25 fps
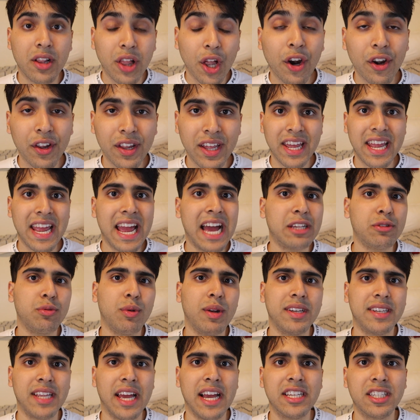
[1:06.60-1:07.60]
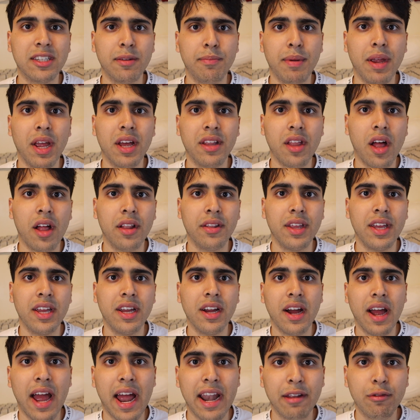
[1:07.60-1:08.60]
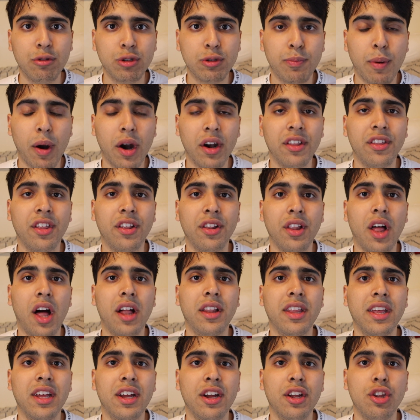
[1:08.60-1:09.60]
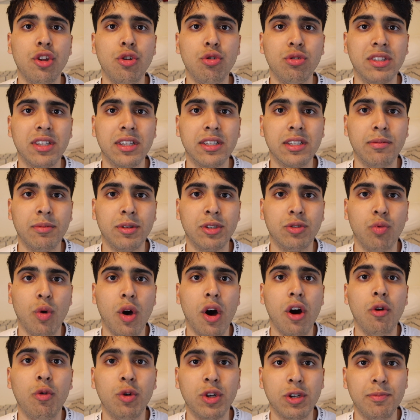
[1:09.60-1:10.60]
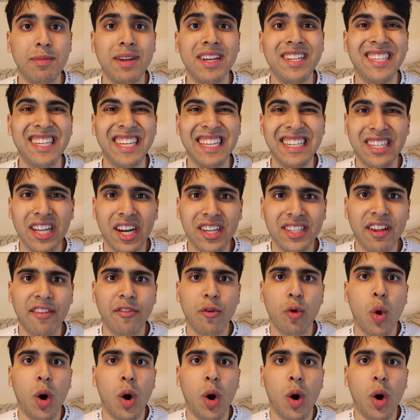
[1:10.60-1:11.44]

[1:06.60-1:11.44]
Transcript: Clearly, he has what it takes to be in La Liga, and he was part of the La Liga youth system as well, which means he does have